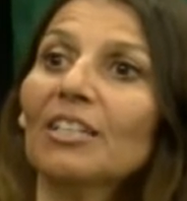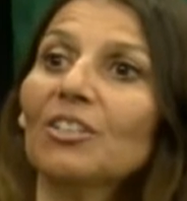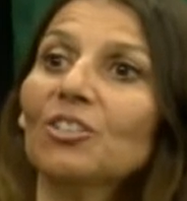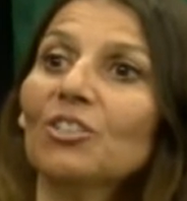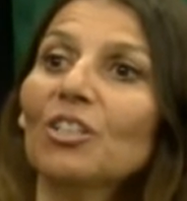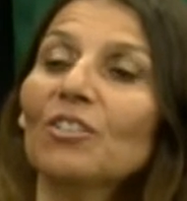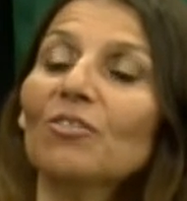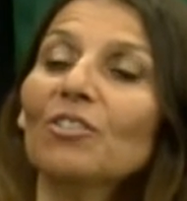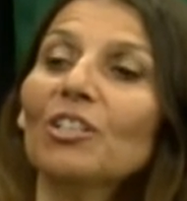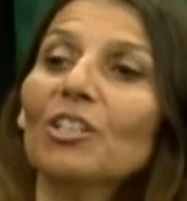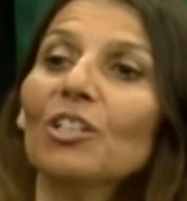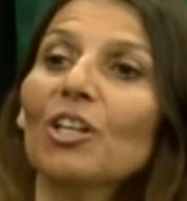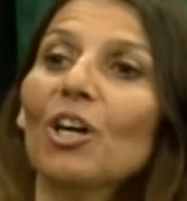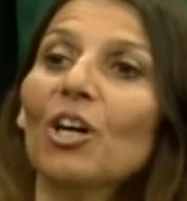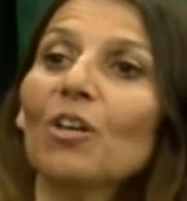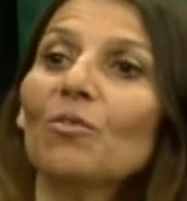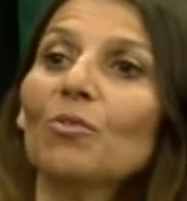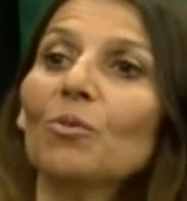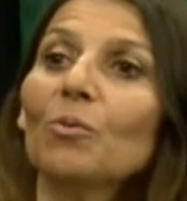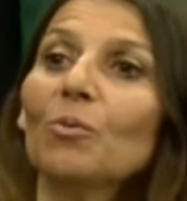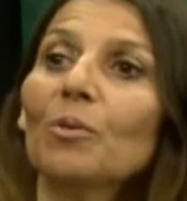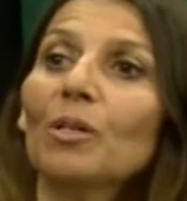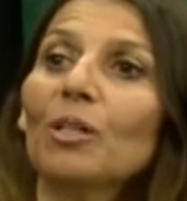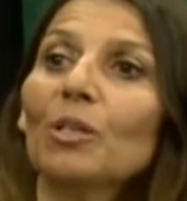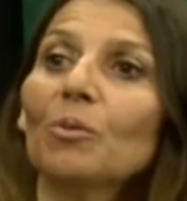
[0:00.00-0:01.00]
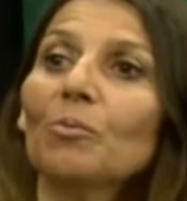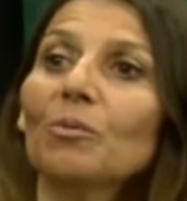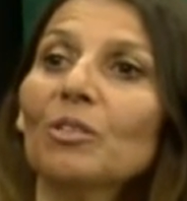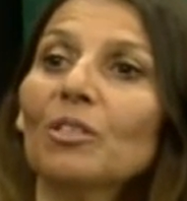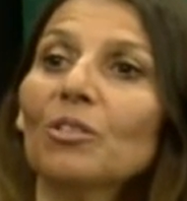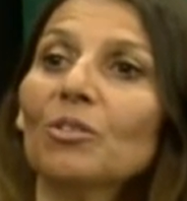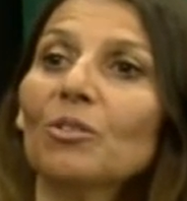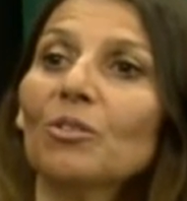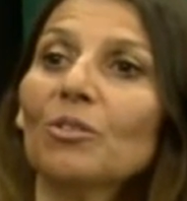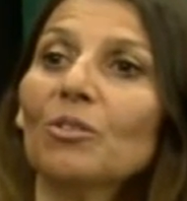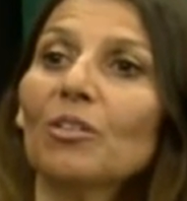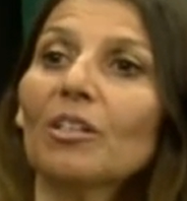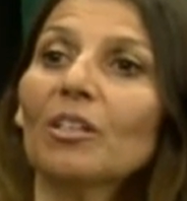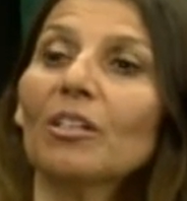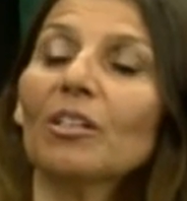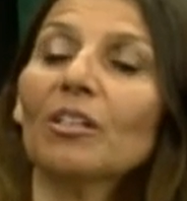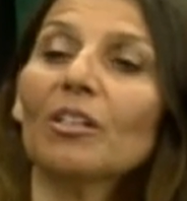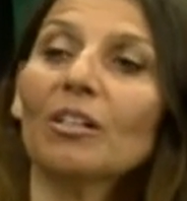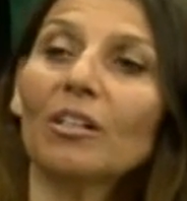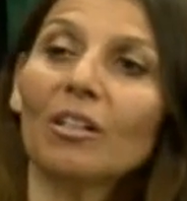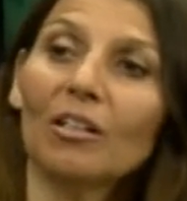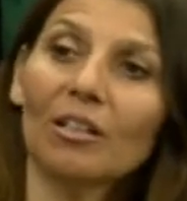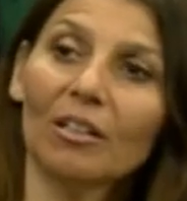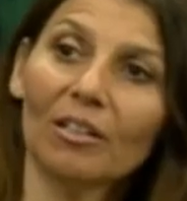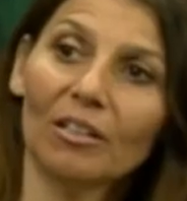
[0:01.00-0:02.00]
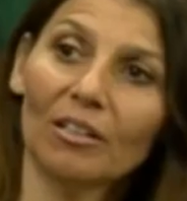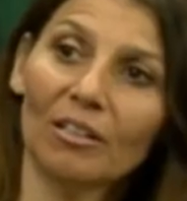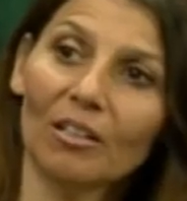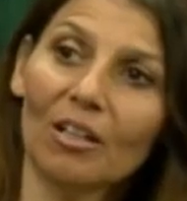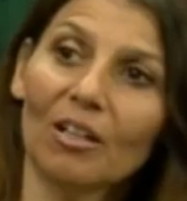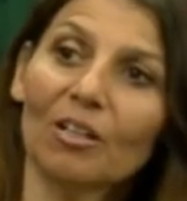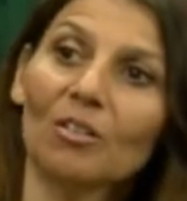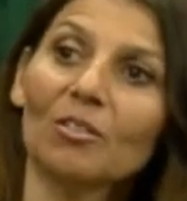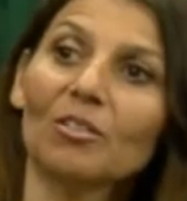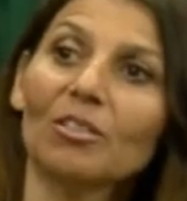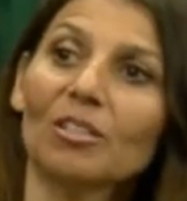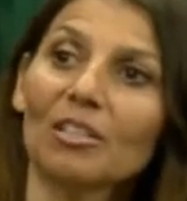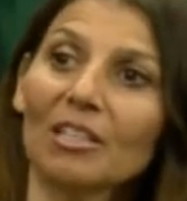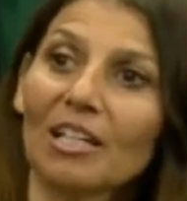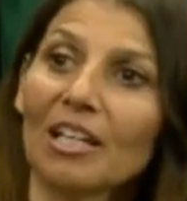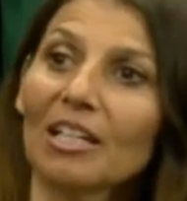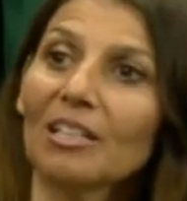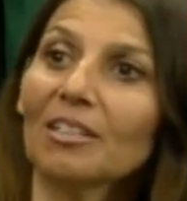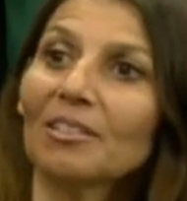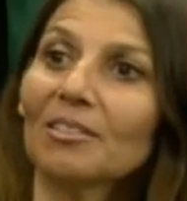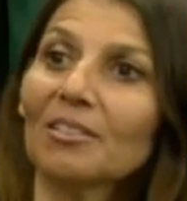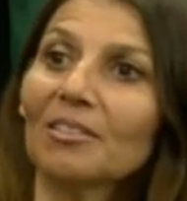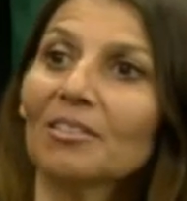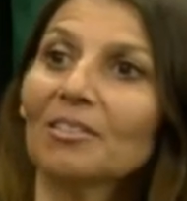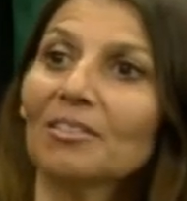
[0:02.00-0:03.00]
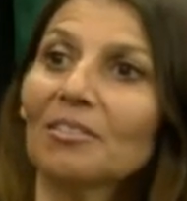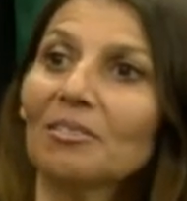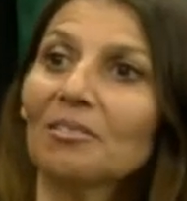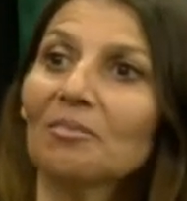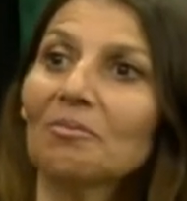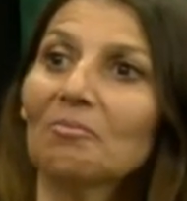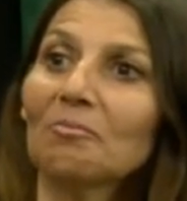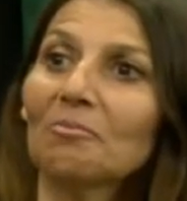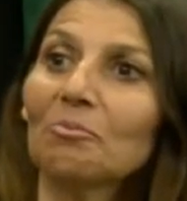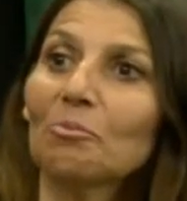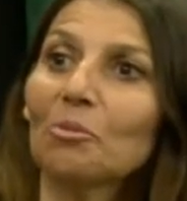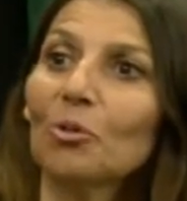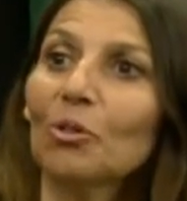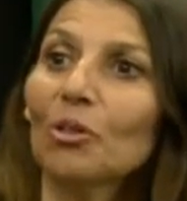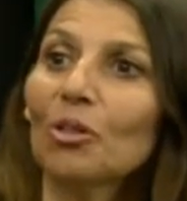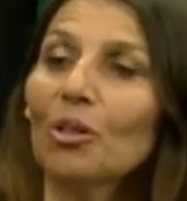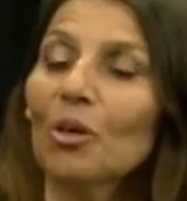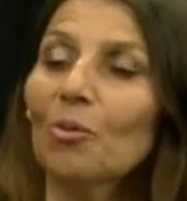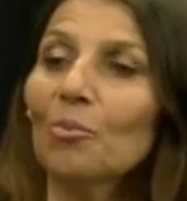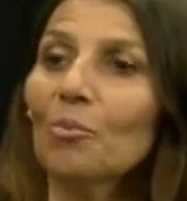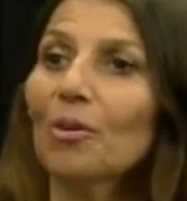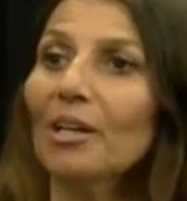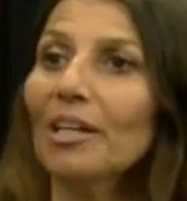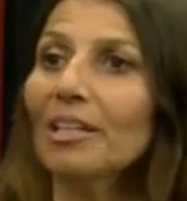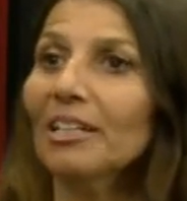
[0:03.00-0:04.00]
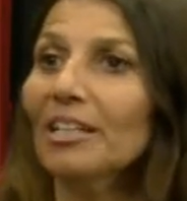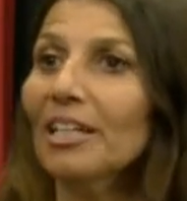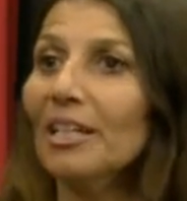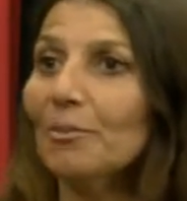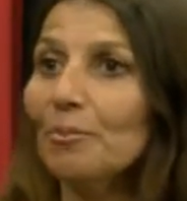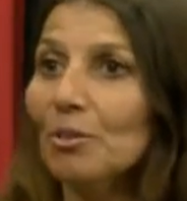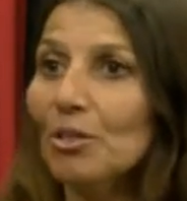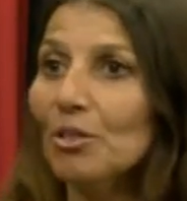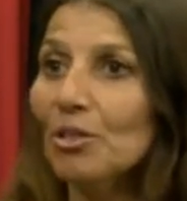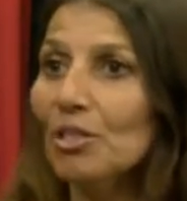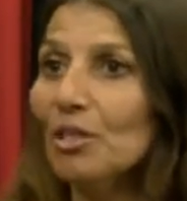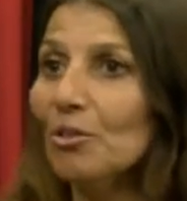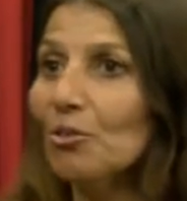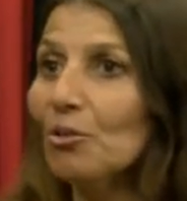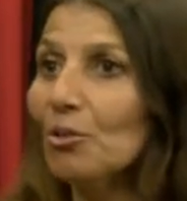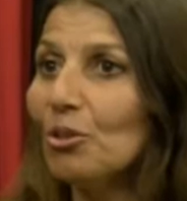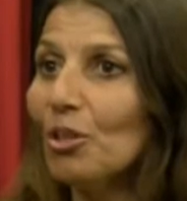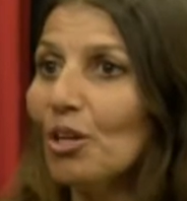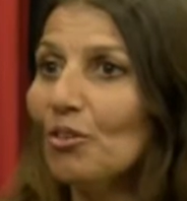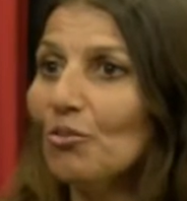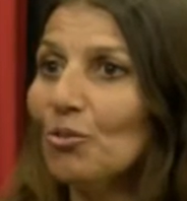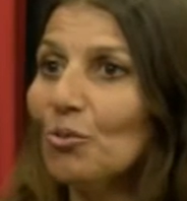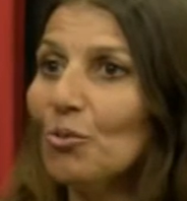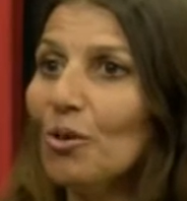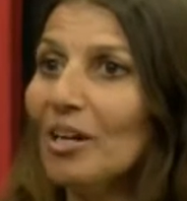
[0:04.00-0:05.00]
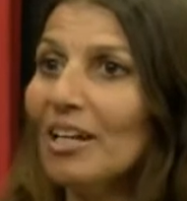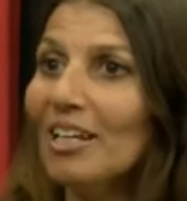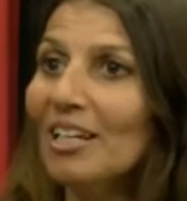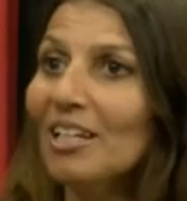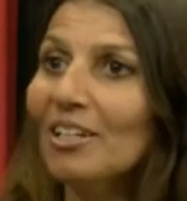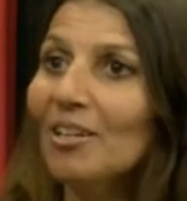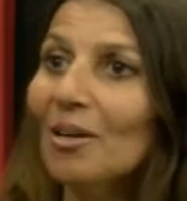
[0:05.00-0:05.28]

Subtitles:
do you ever get overwhelmed and sort of think, oh, I'll start putting on weight now because they're all overweight?